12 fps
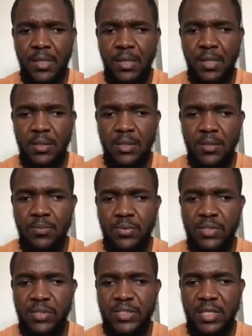the
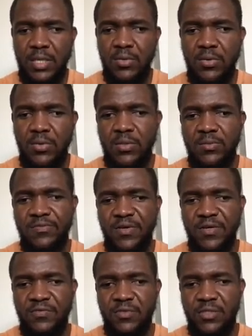build take around
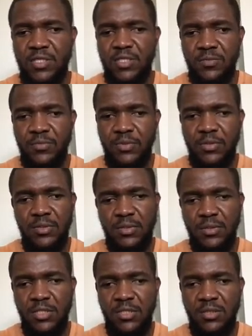5 to 10 minutes.
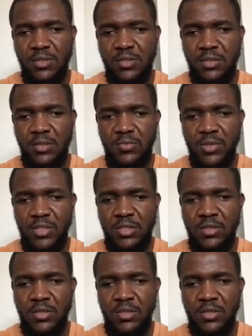Yes, we did it